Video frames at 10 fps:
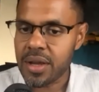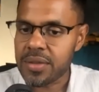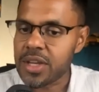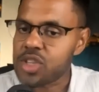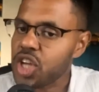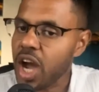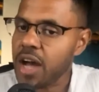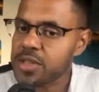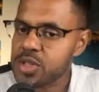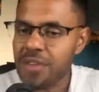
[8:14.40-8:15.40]
the
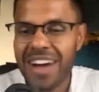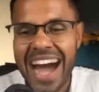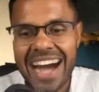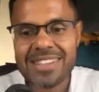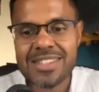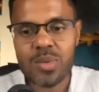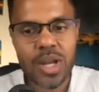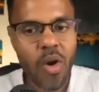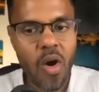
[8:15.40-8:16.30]
chances of answering